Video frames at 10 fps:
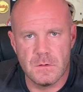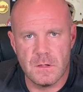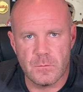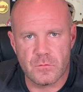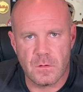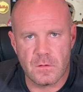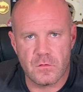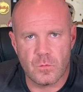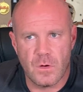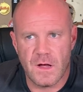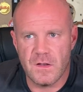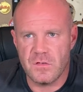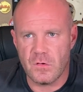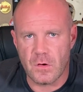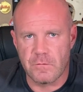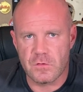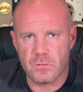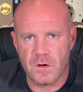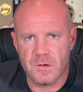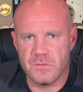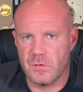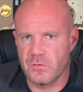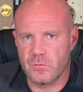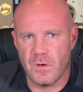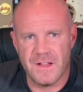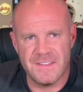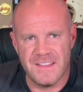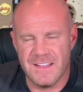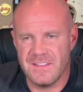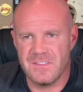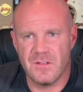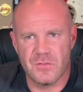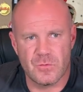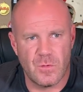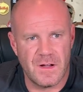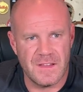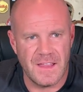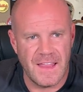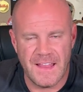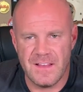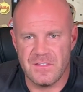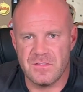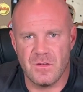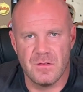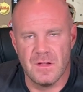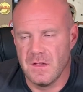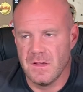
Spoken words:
get them stronger in a squat. Don't over squat them. Don't squat 10s. Don't squat 8s. Don't